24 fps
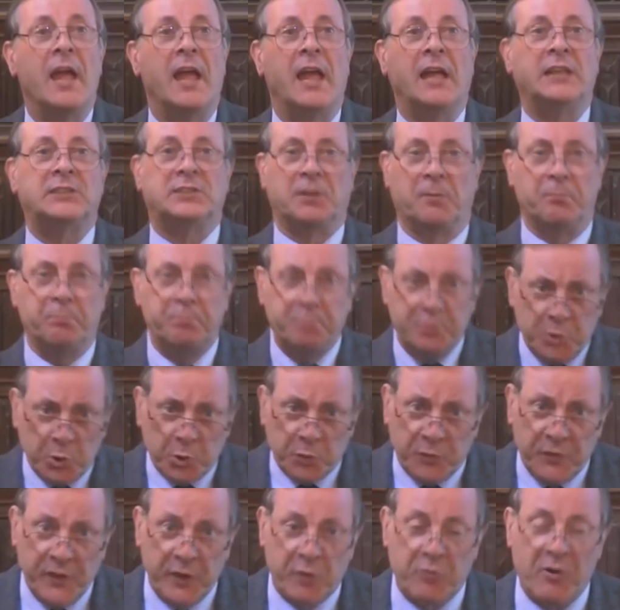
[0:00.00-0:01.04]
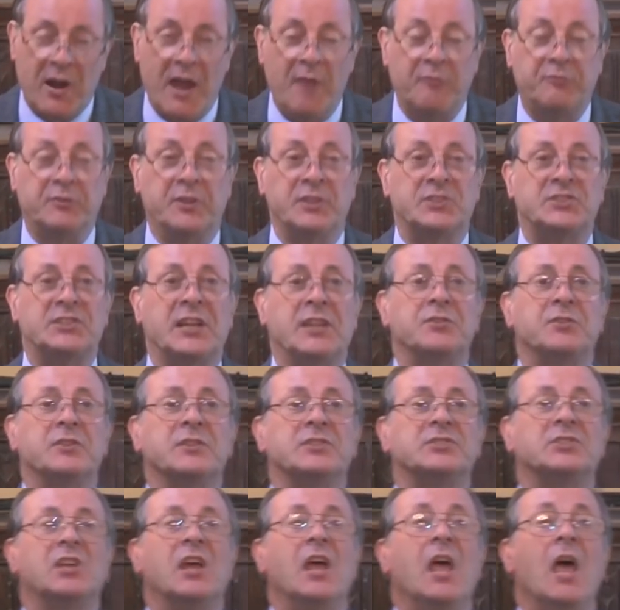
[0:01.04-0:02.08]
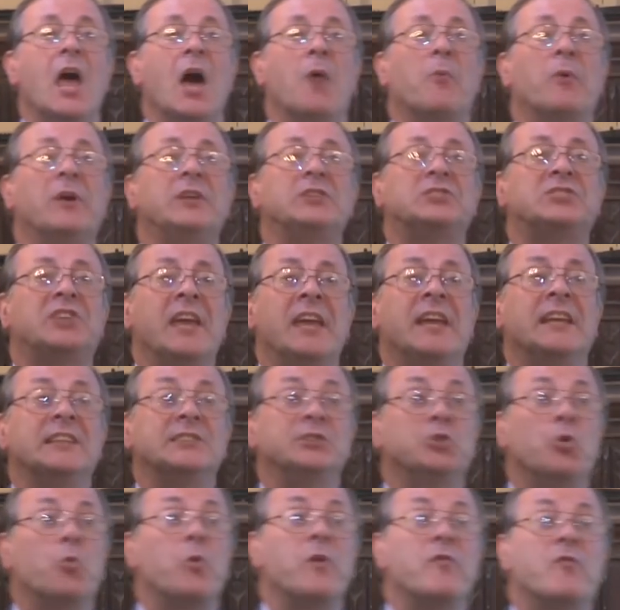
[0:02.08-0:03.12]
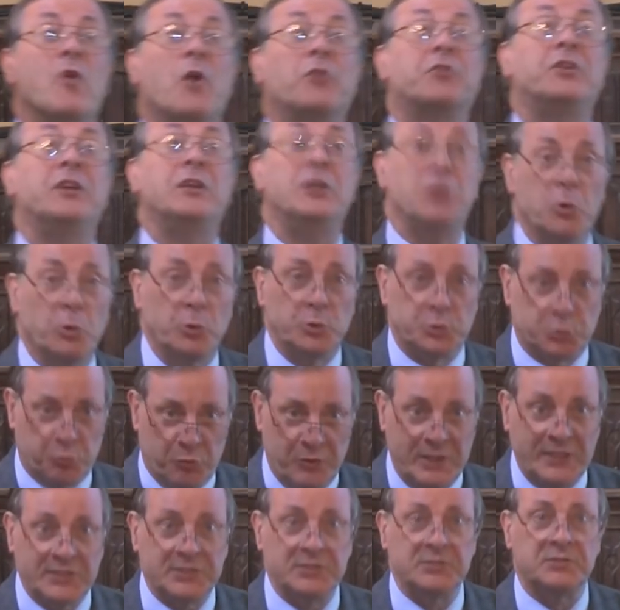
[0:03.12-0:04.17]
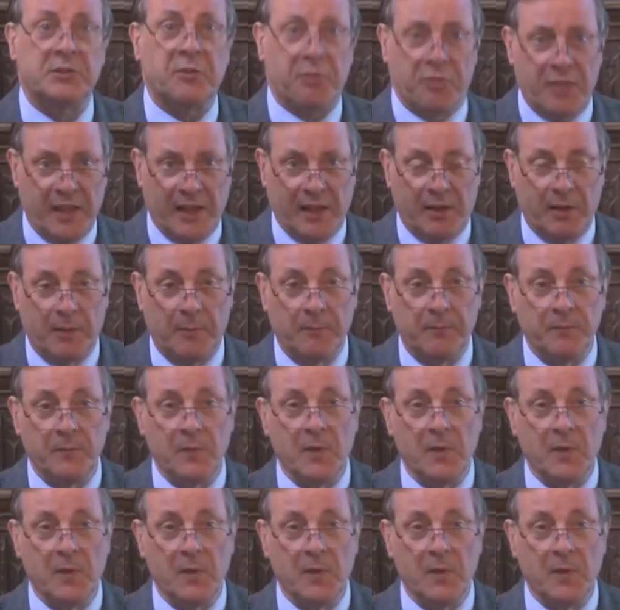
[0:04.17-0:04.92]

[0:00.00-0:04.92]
It's a beautifully crafted sentence. And what he's saying is, look, we've got to use reason to think.